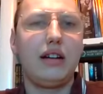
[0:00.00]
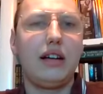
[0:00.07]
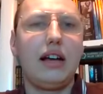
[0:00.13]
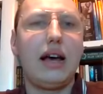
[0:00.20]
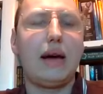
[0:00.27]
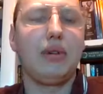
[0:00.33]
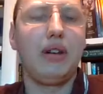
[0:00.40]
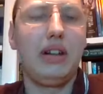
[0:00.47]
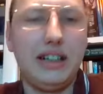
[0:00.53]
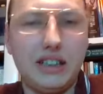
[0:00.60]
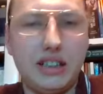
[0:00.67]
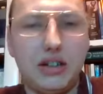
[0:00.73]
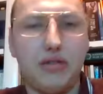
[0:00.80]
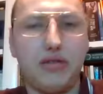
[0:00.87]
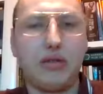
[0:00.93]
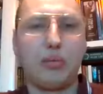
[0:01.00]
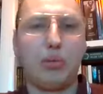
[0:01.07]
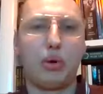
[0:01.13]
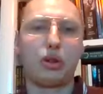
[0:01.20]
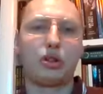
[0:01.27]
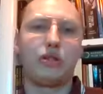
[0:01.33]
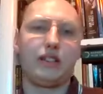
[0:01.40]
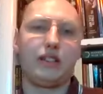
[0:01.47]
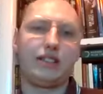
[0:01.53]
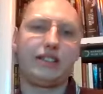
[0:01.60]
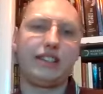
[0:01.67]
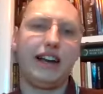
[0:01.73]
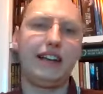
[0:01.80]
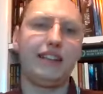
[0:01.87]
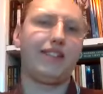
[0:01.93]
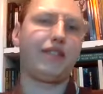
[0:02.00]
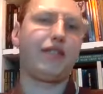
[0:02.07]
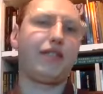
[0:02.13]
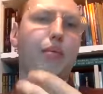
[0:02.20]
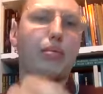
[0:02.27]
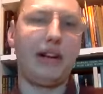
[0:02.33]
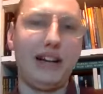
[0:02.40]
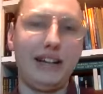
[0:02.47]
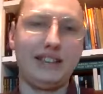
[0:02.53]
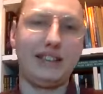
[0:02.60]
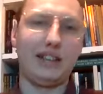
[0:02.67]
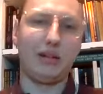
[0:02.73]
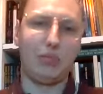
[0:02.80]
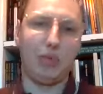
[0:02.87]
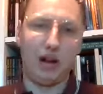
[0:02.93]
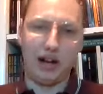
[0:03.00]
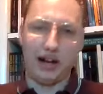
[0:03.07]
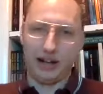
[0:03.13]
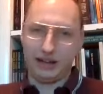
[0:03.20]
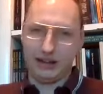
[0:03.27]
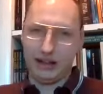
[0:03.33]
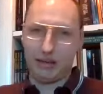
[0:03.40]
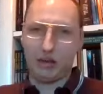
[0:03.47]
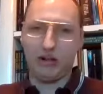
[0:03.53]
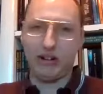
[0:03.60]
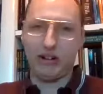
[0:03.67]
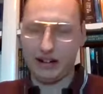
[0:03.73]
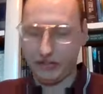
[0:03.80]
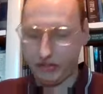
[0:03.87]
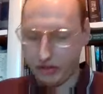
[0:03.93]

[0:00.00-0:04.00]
abolition of the bourgeois state and replacing it by a democratic